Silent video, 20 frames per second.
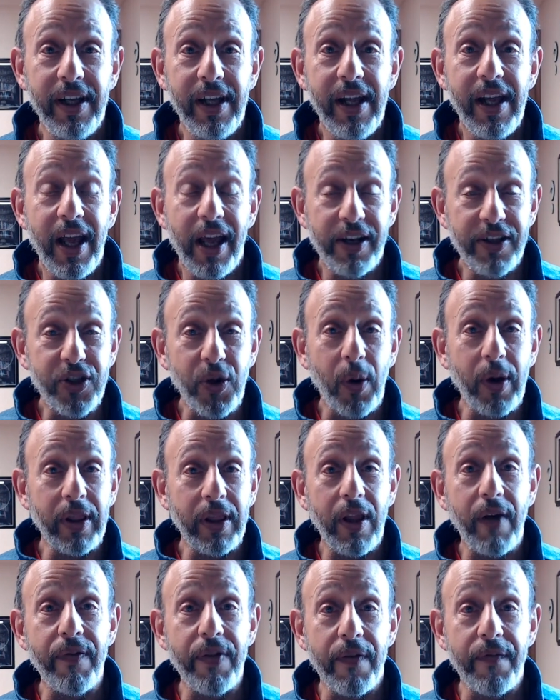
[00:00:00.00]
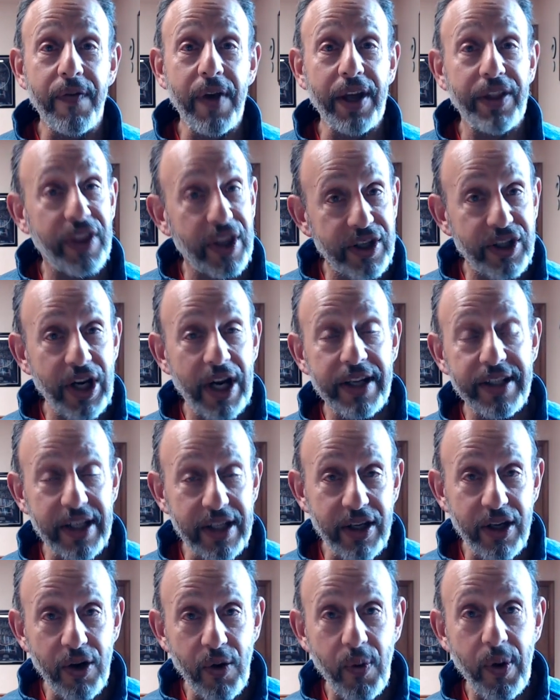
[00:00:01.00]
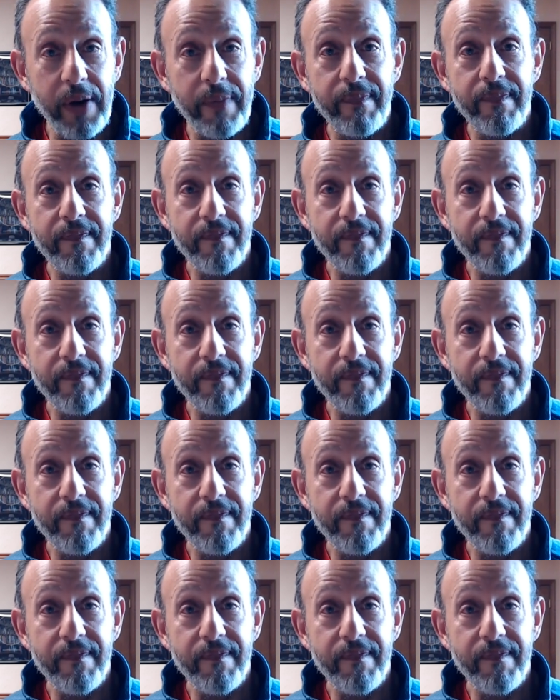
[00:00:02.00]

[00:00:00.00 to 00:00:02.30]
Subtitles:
And so I love the fact that John said, "You know what?